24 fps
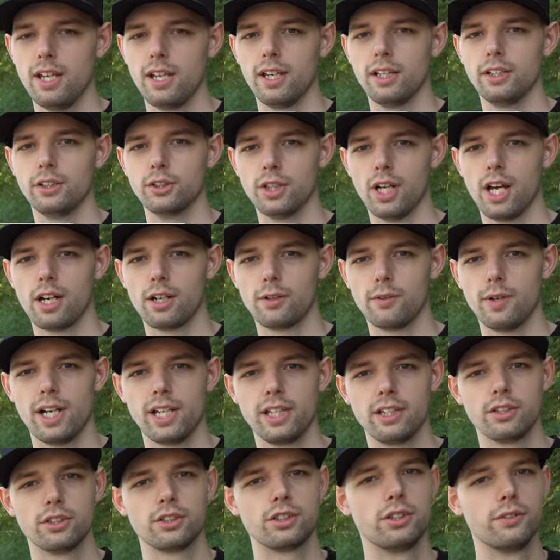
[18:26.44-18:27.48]
and you're not
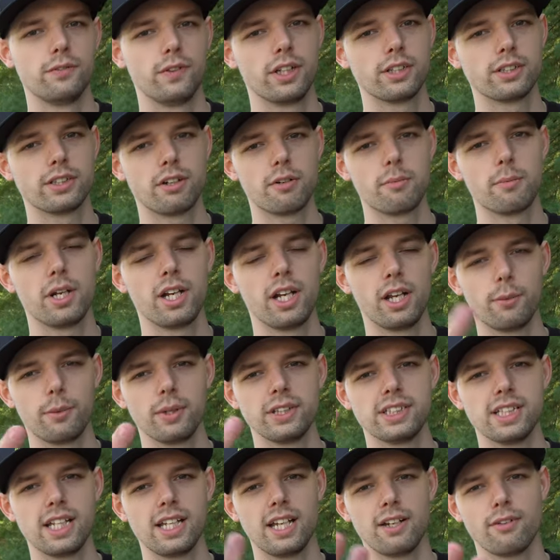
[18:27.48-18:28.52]
already, there's new videos every Monday,
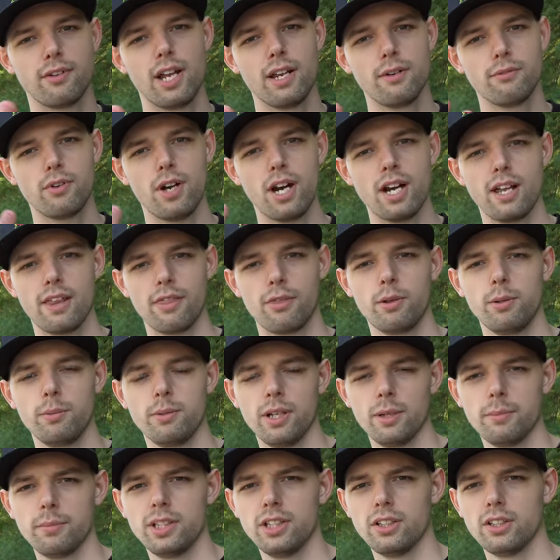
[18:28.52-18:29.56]
Wednesday, and Friday at 3
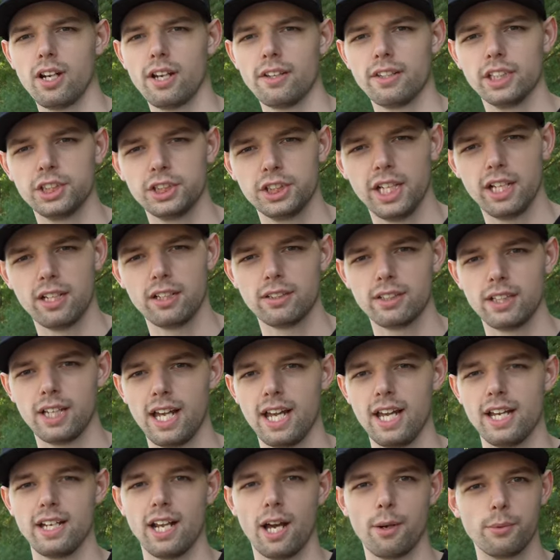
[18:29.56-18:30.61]
p.m. here on the channel,
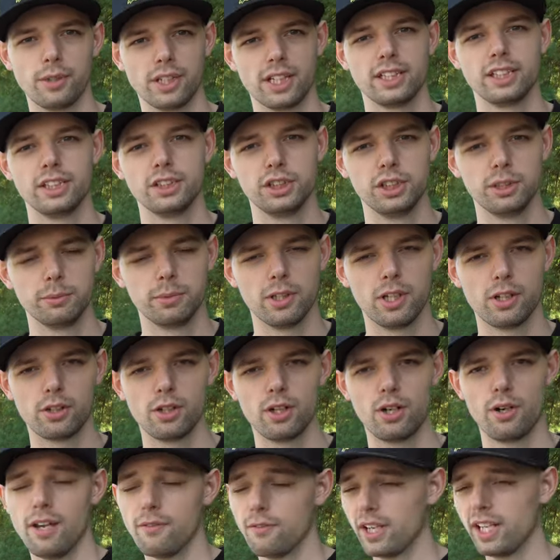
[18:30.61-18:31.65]
and I will get the Jeep
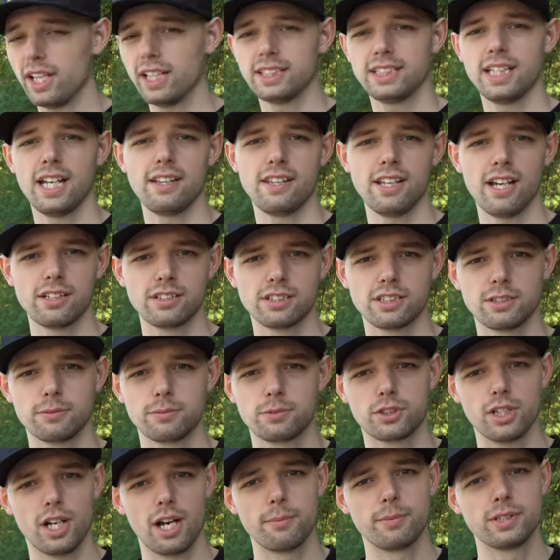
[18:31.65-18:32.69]
logo if I hit 10,000
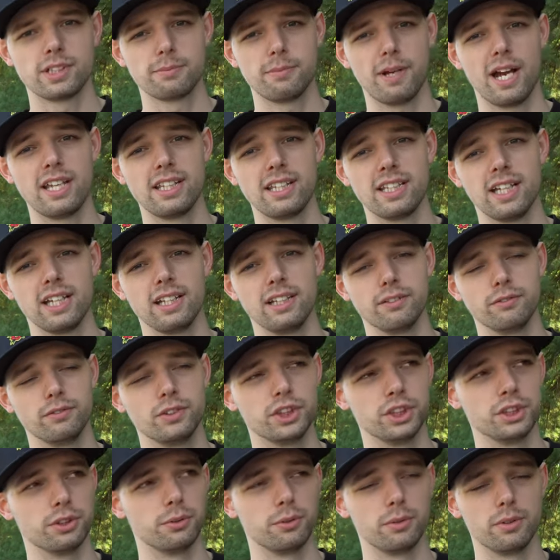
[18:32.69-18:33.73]
subscribers by the end of
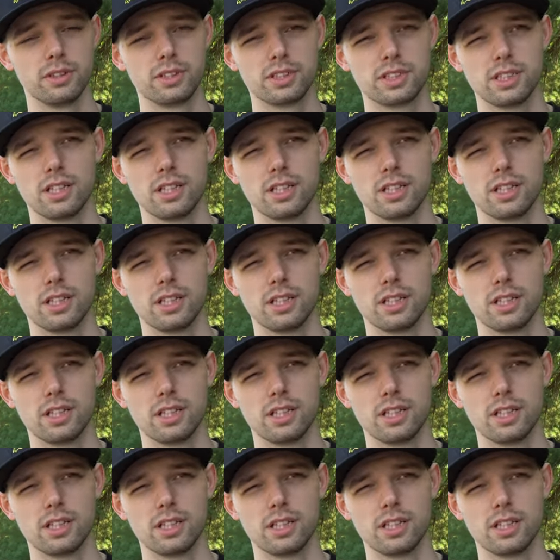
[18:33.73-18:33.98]
June.